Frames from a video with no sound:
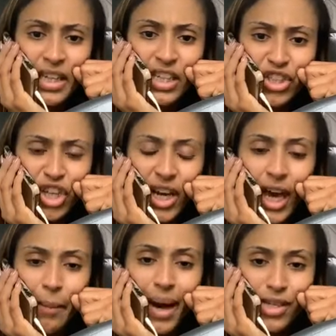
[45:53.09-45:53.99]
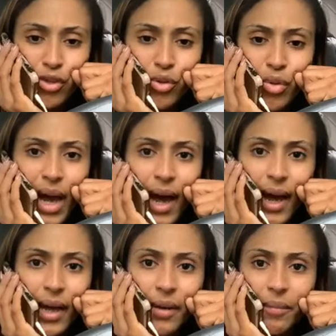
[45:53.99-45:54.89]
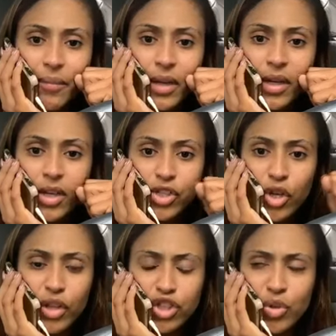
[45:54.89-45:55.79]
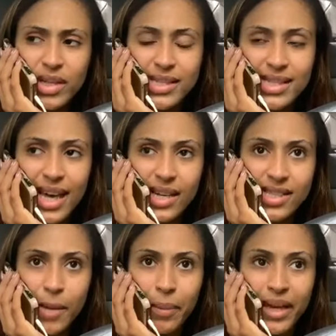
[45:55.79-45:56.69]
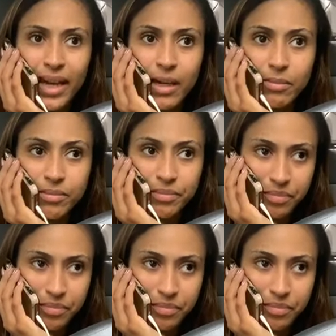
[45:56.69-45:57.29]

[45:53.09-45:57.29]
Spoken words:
Isheke basunai. So that you can set us up again.